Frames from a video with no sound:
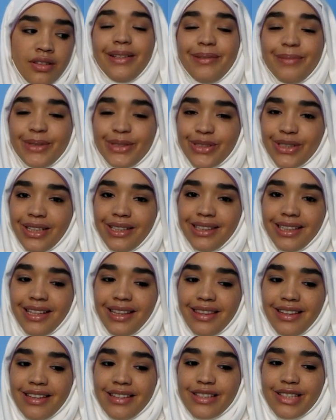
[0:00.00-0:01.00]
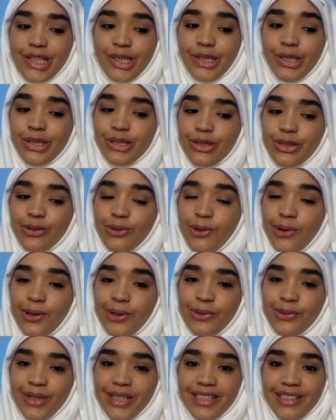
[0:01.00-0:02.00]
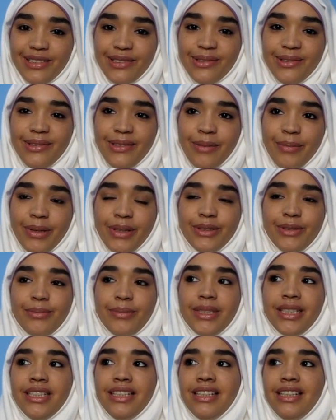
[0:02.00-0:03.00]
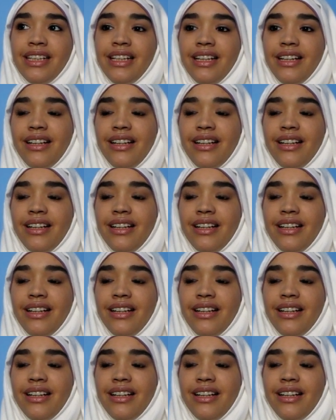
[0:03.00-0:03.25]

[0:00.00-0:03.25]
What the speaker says: Oh, mashallah, there's a lot you already know about me.